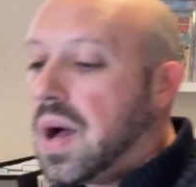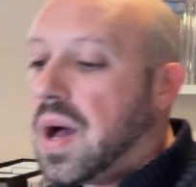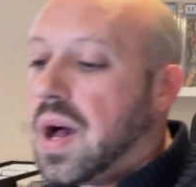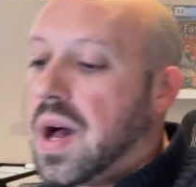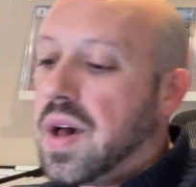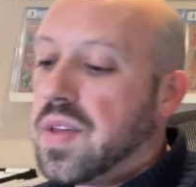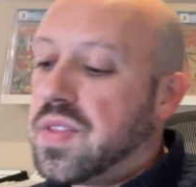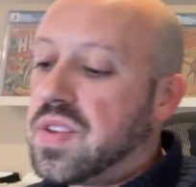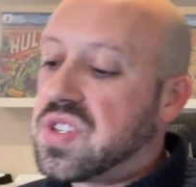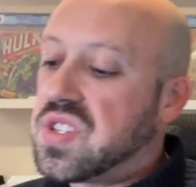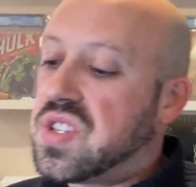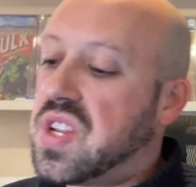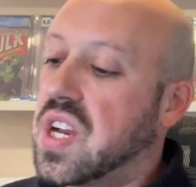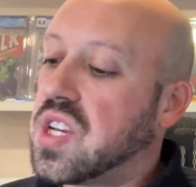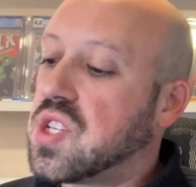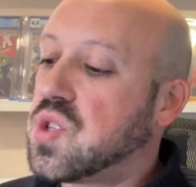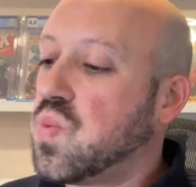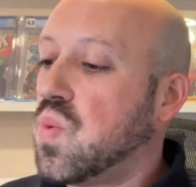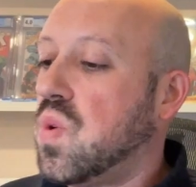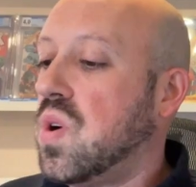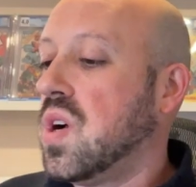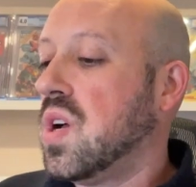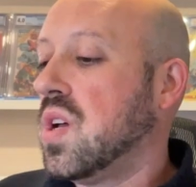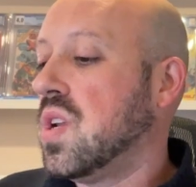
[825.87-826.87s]
This next
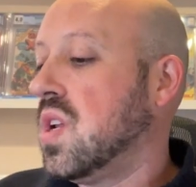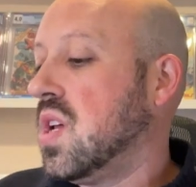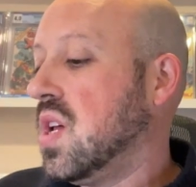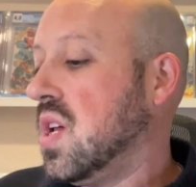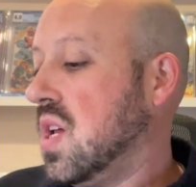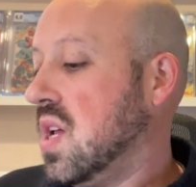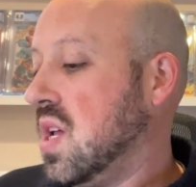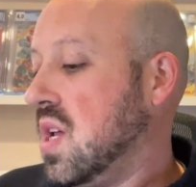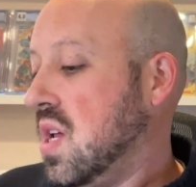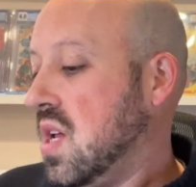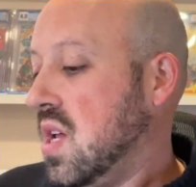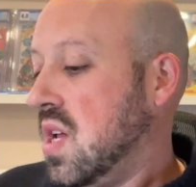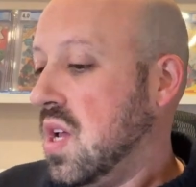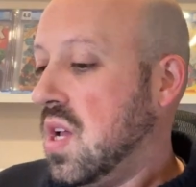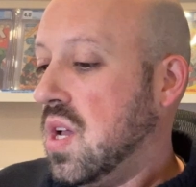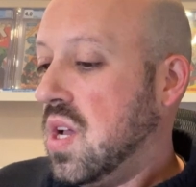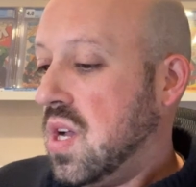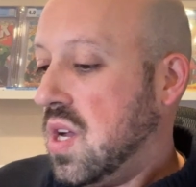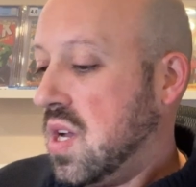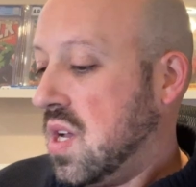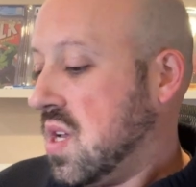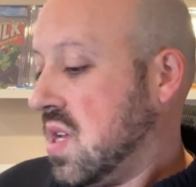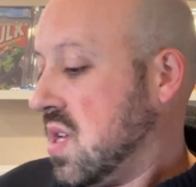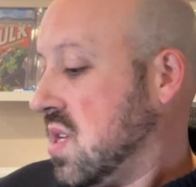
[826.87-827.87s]
one
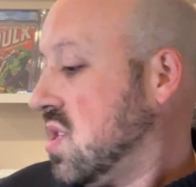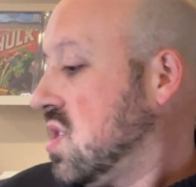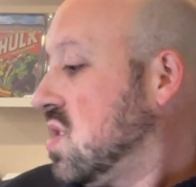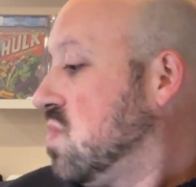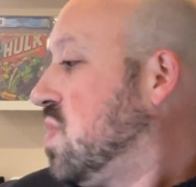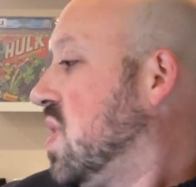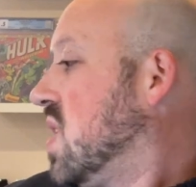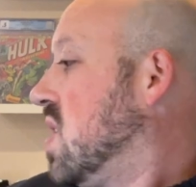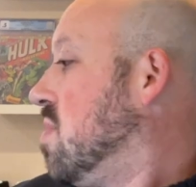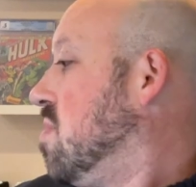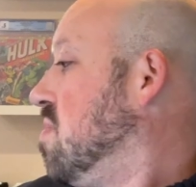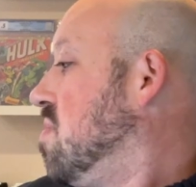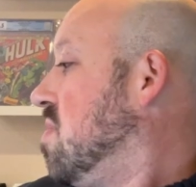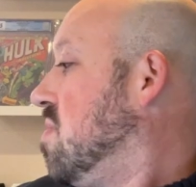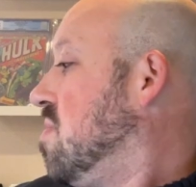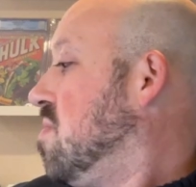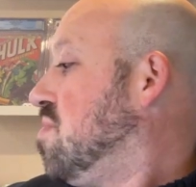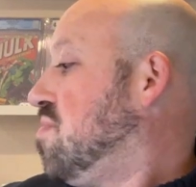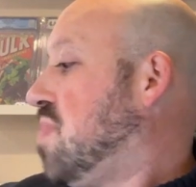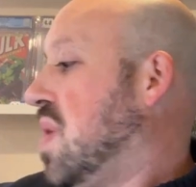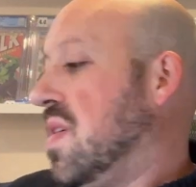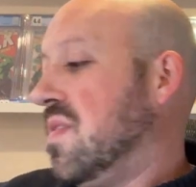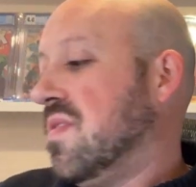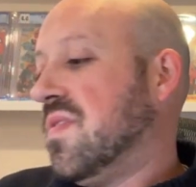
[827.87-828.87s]
has been a
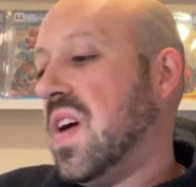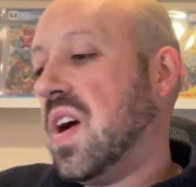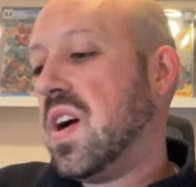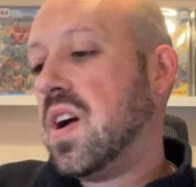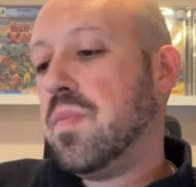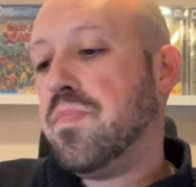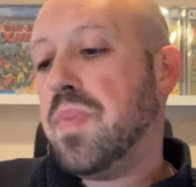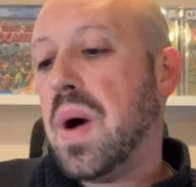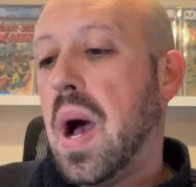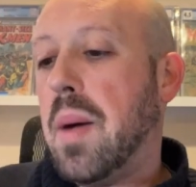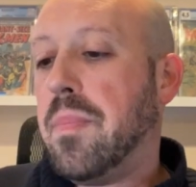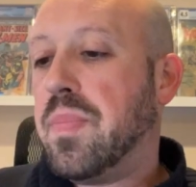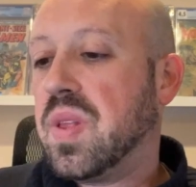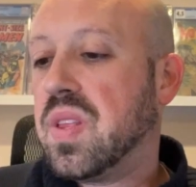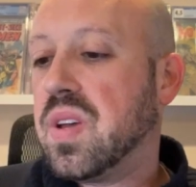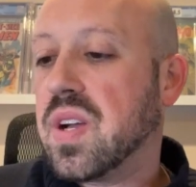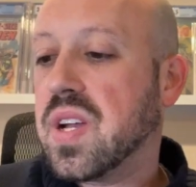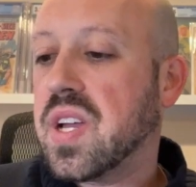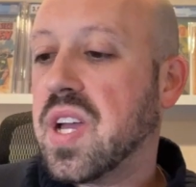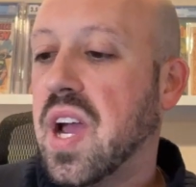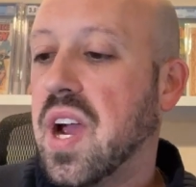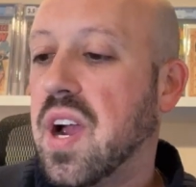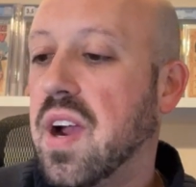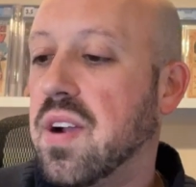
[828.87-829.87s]
very
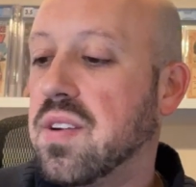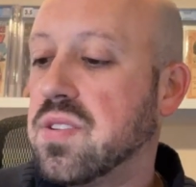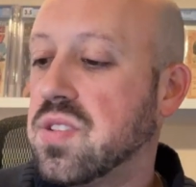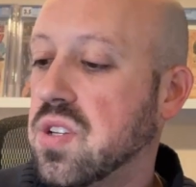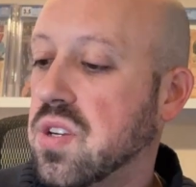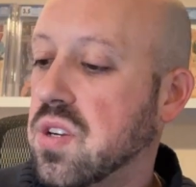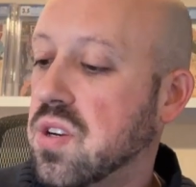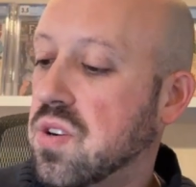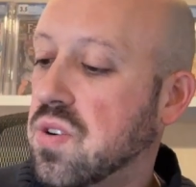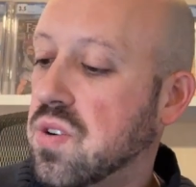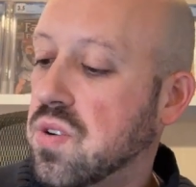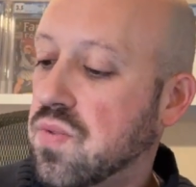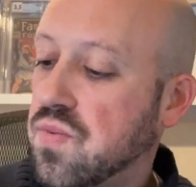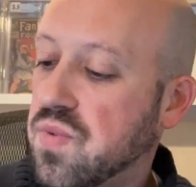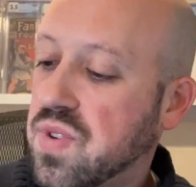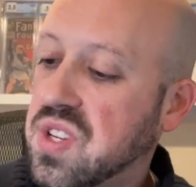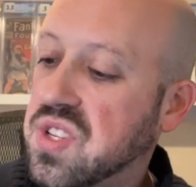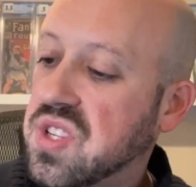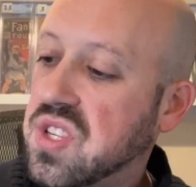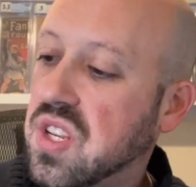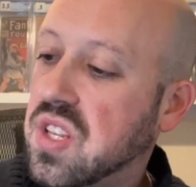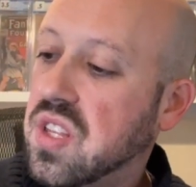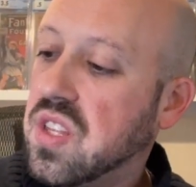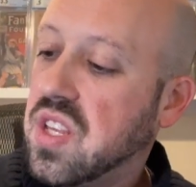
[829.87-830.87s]
popular character
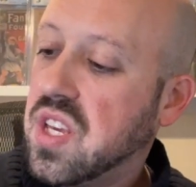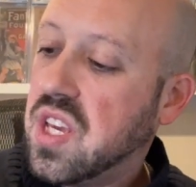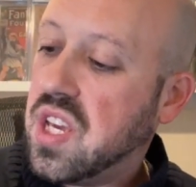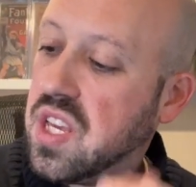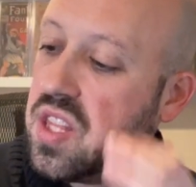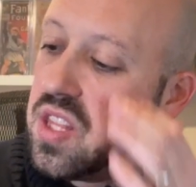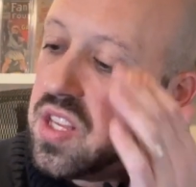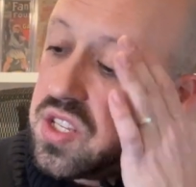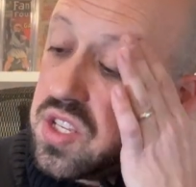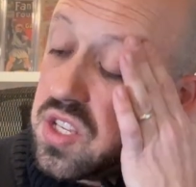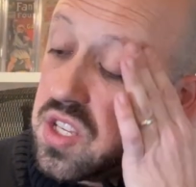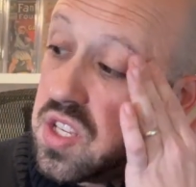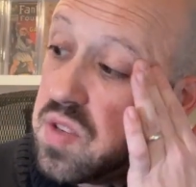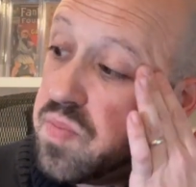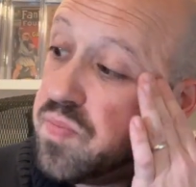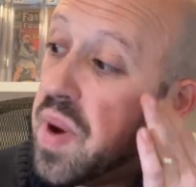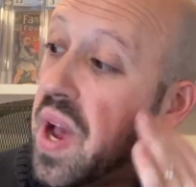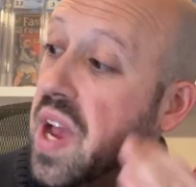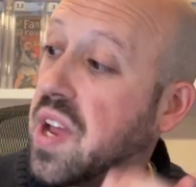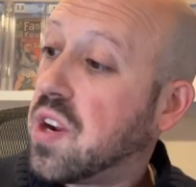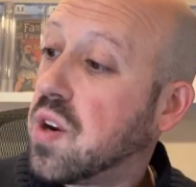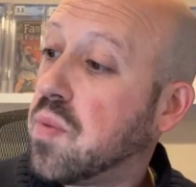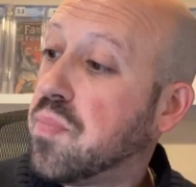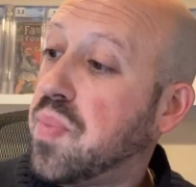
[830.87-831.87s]
recently. This is
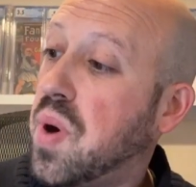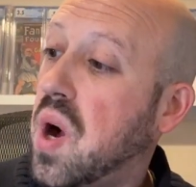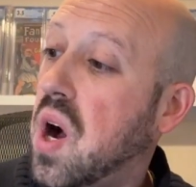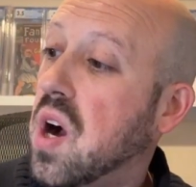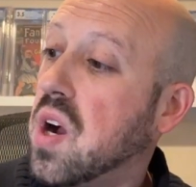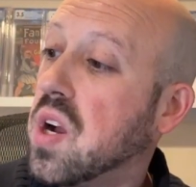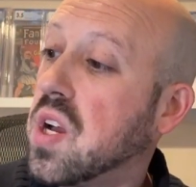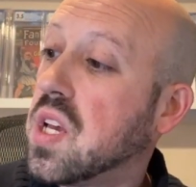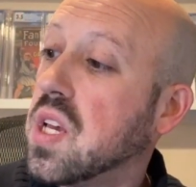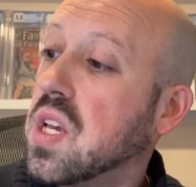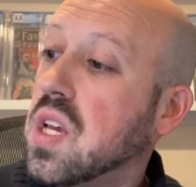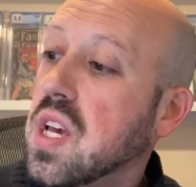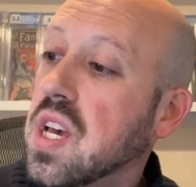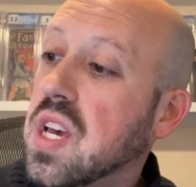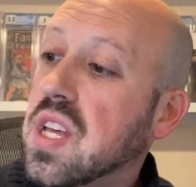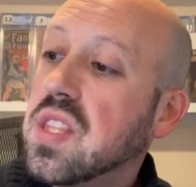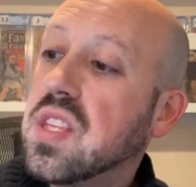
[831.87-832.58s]
Spider-Punk.